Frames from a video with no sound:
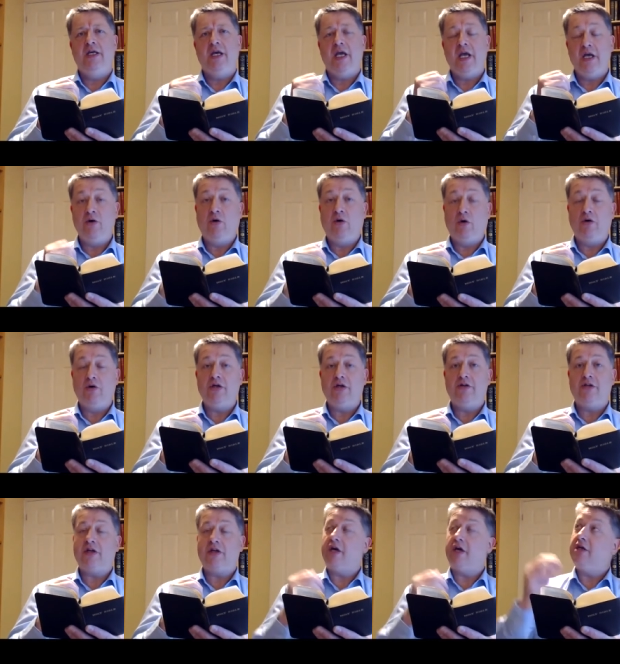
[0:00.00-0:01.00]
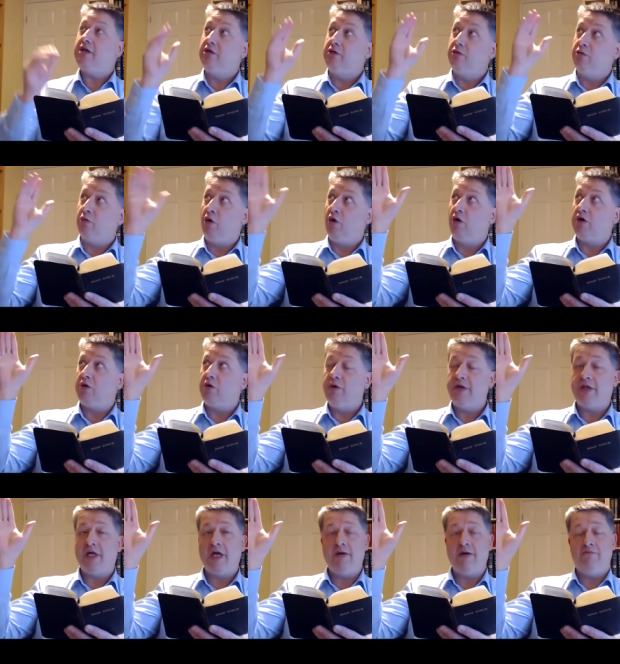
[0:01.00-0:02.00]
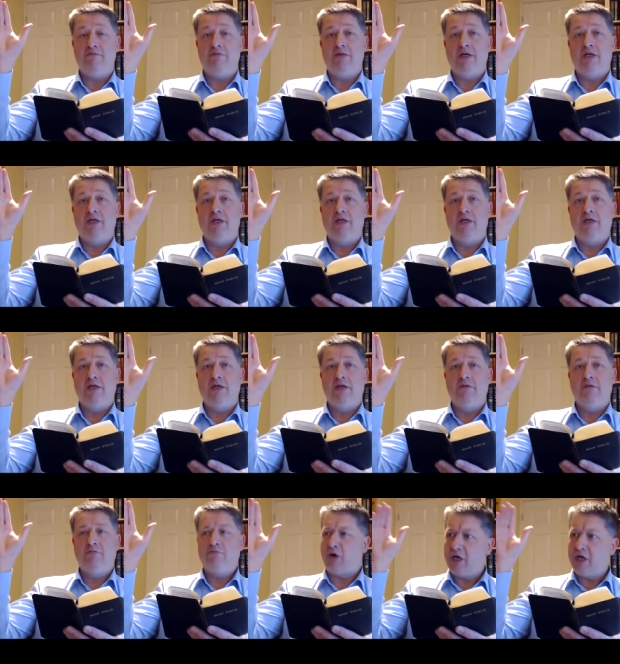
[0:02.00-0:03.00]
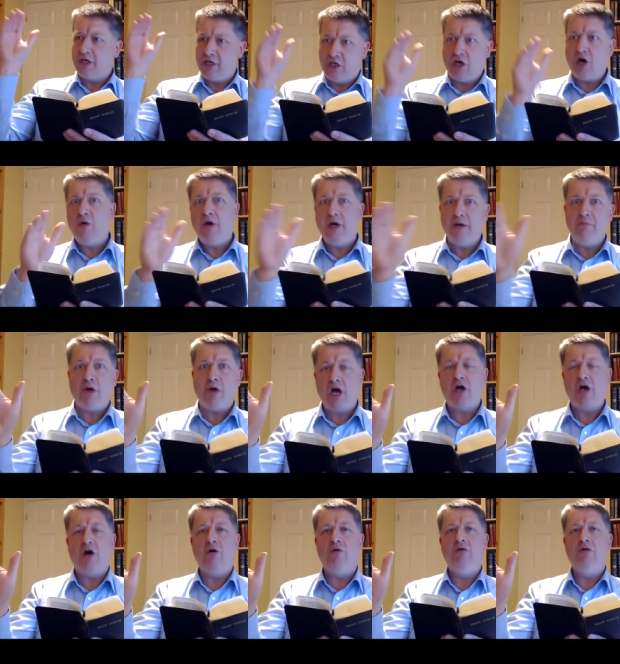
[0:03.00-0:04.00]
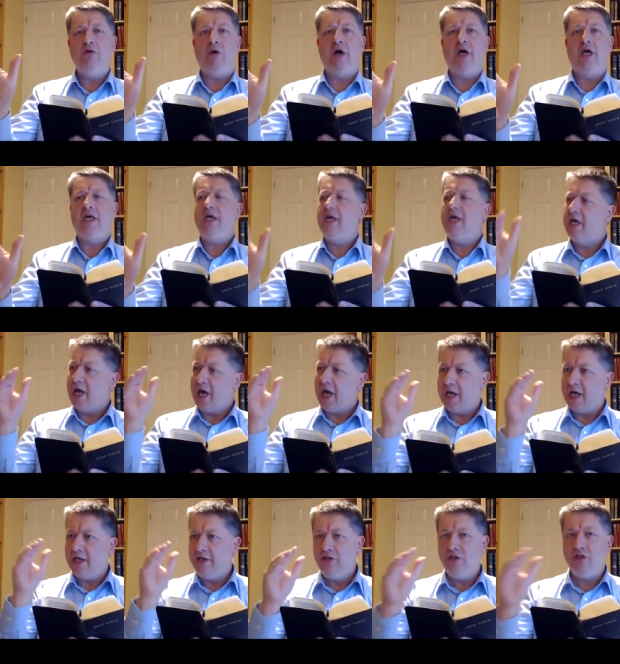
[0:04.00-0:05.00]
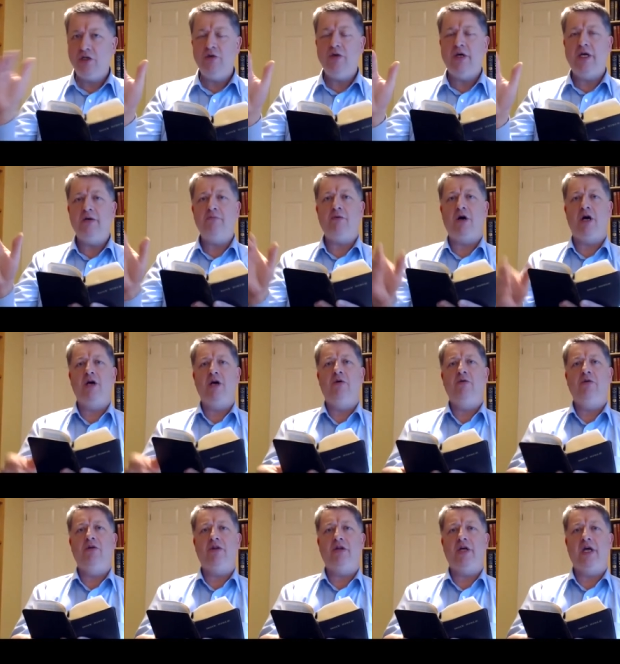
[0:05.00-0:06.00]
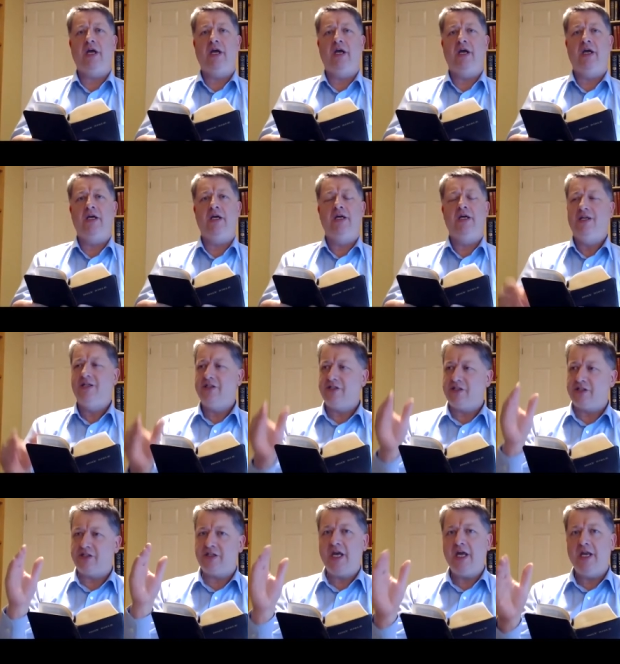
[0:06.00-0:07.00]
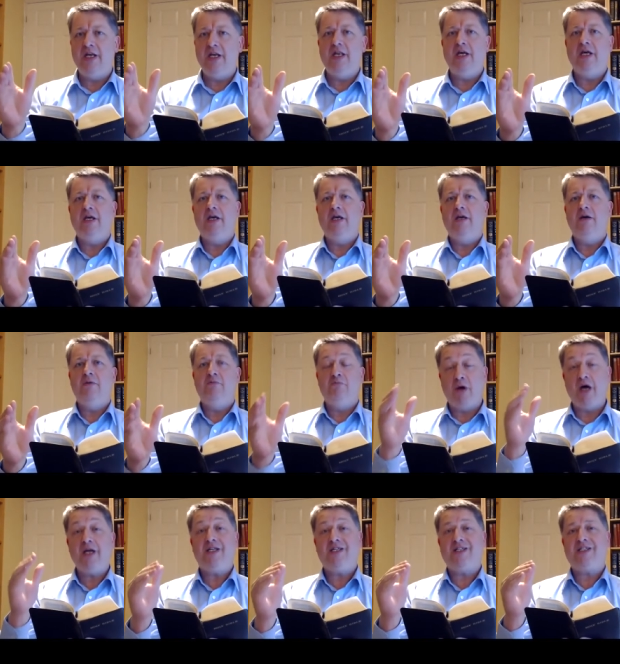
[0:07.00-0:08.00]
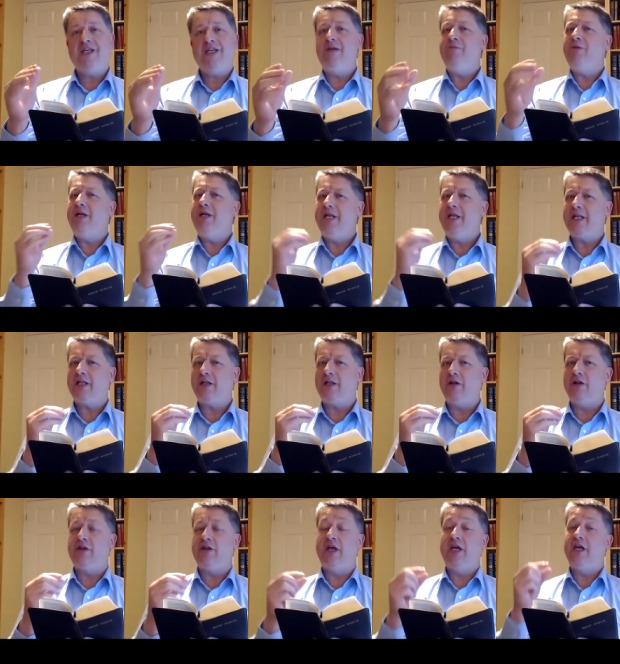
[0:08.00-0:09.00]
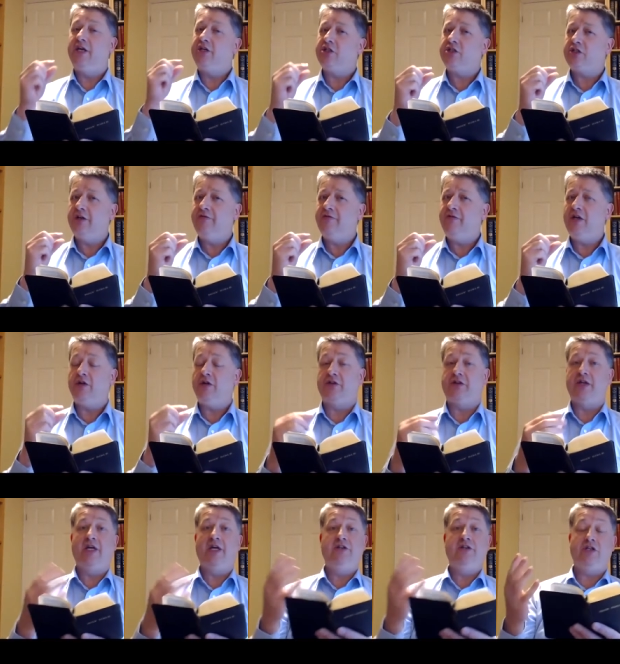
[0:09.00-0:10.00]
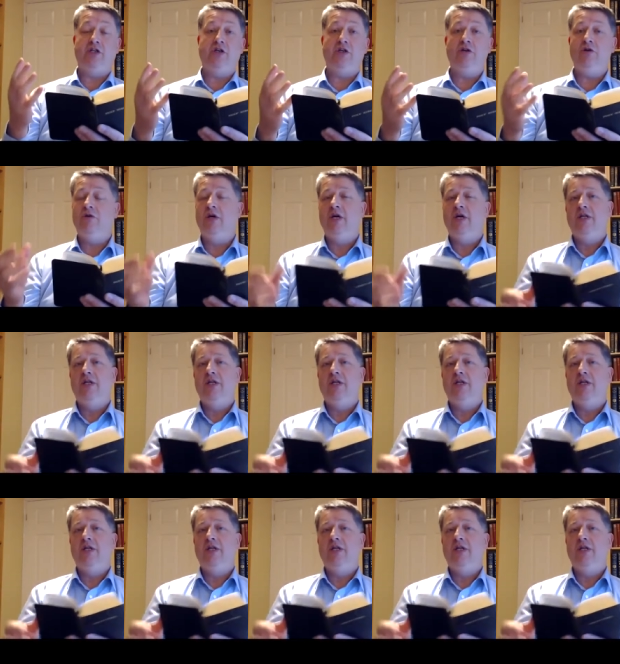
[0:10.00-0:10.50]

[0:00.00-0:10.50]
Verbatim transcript: in order that I could walk with him by going my own way and doing my own thing. Sin might seem a little thing, a trivial thing to you,